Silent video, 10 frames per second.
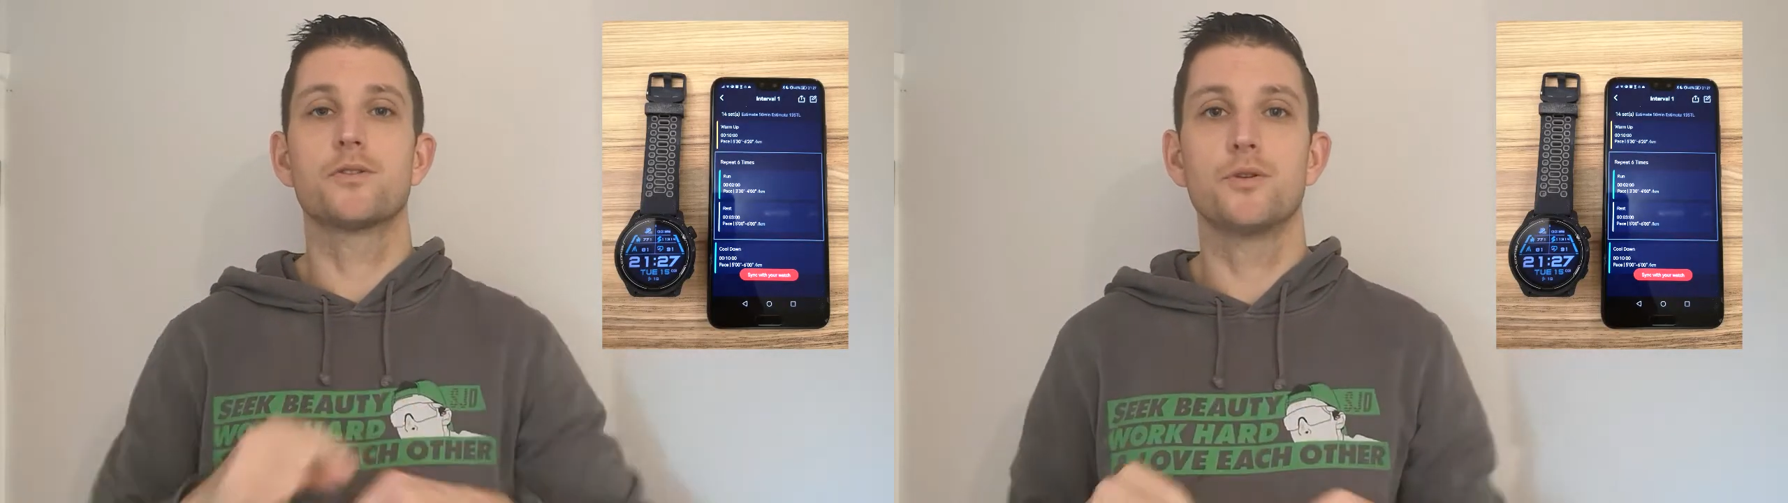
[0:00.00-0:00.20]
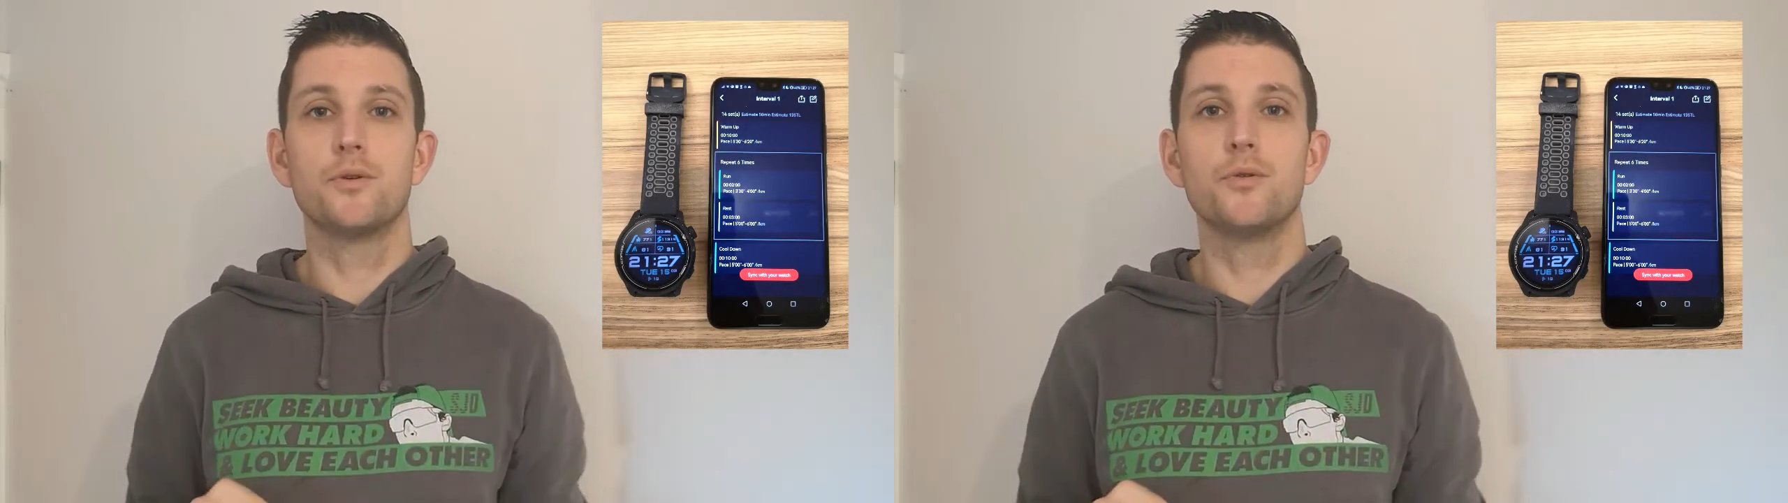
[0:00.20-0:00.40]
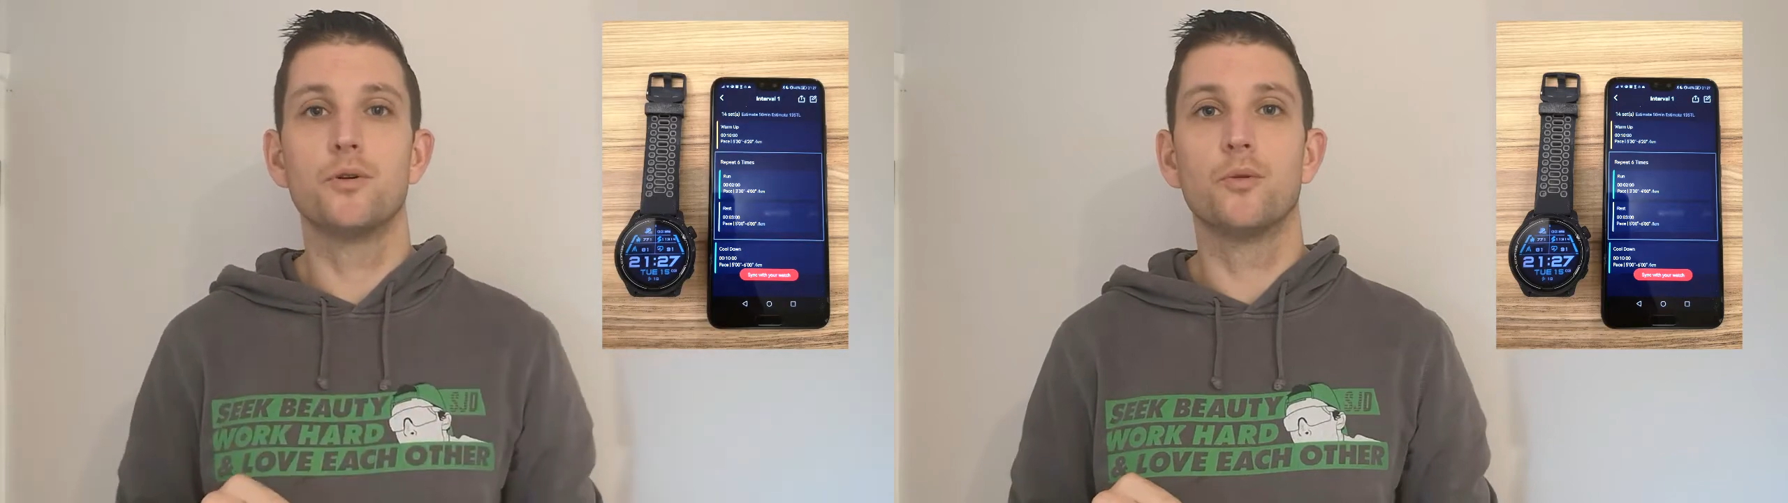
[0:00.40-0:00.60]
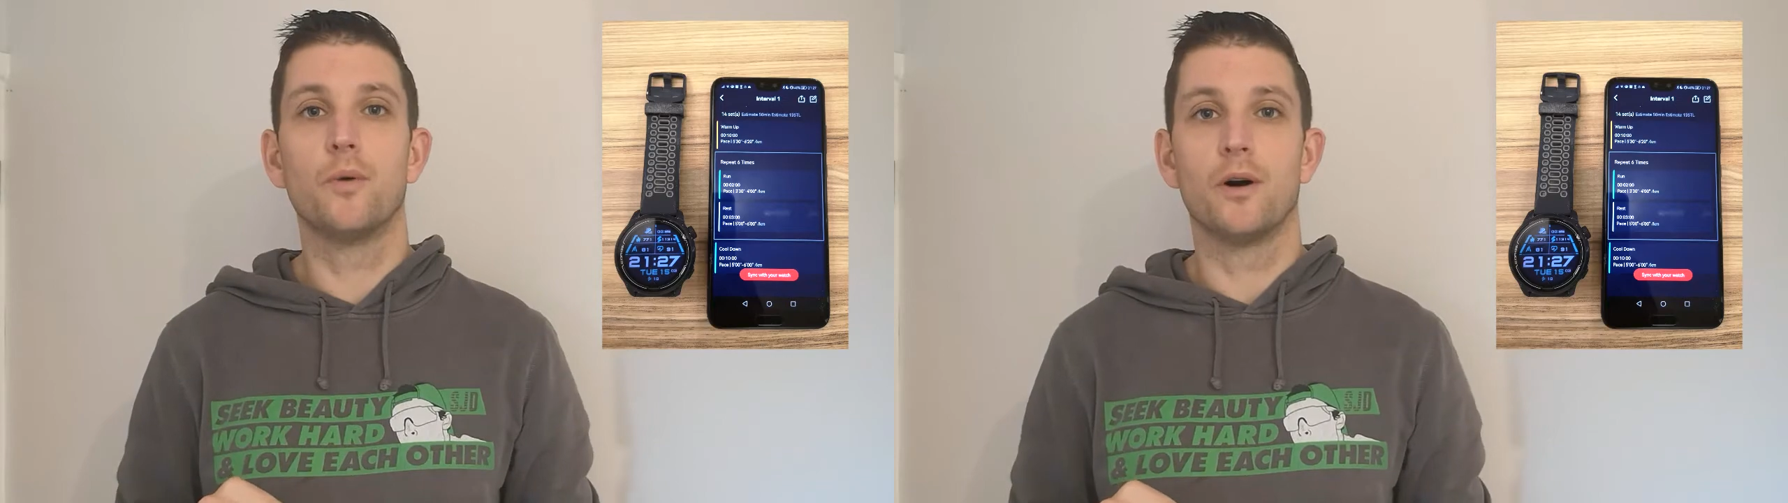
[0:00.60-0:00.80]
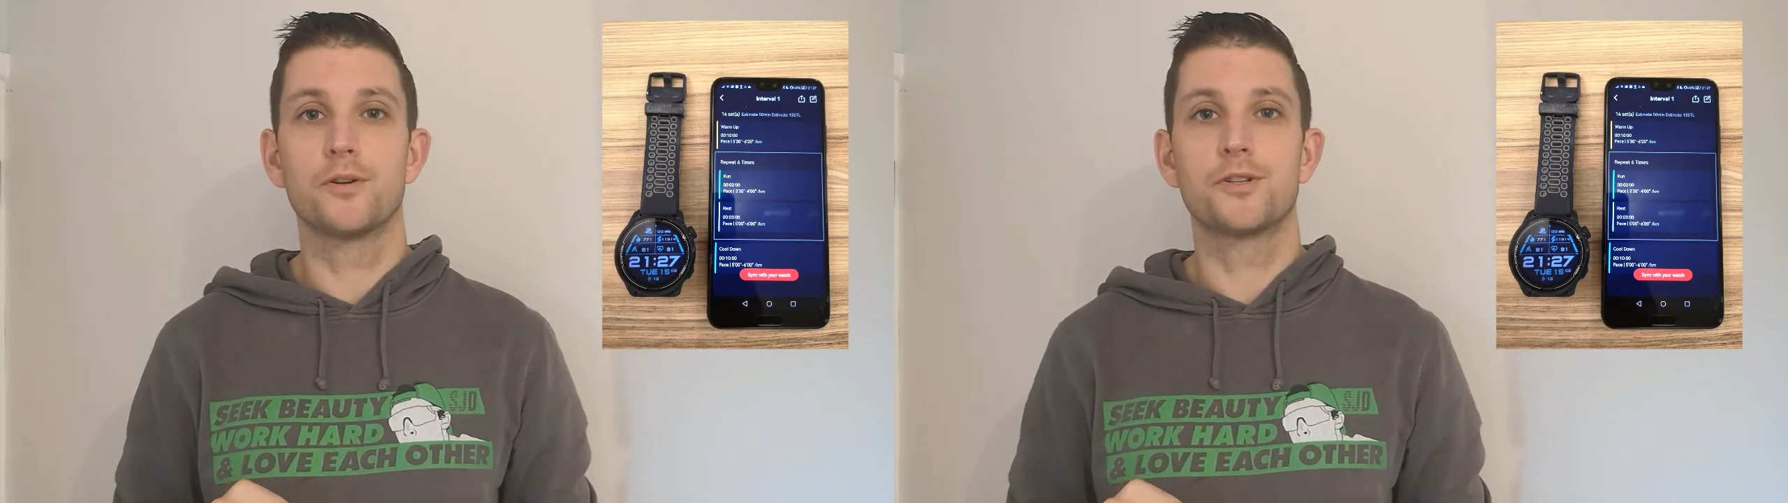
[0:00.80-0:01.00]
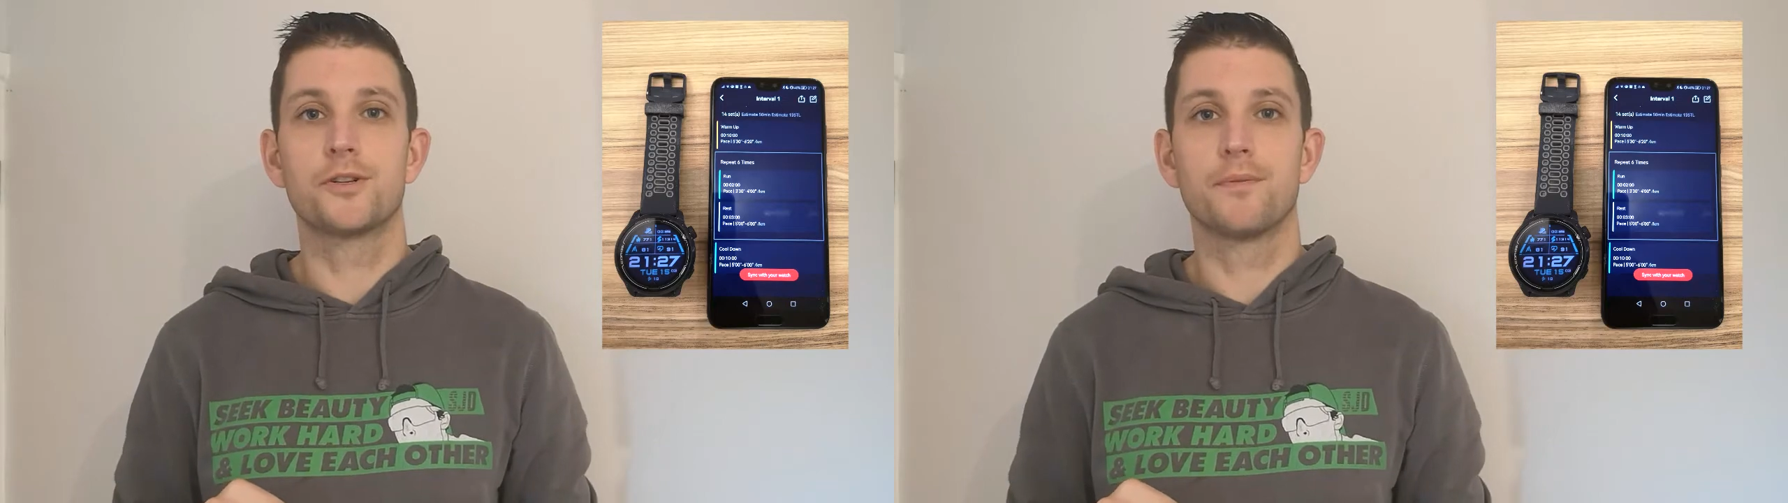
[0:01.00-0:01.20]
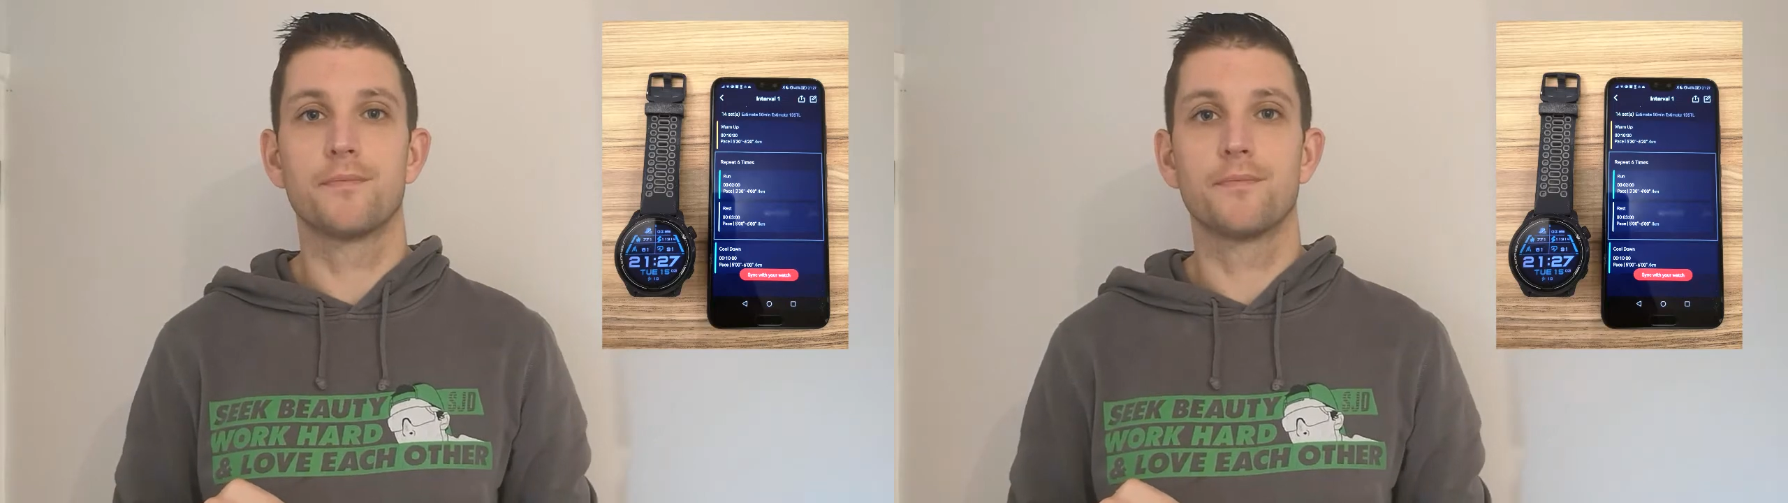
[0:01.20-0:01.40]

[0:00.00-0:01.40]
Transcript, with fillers: to your watch.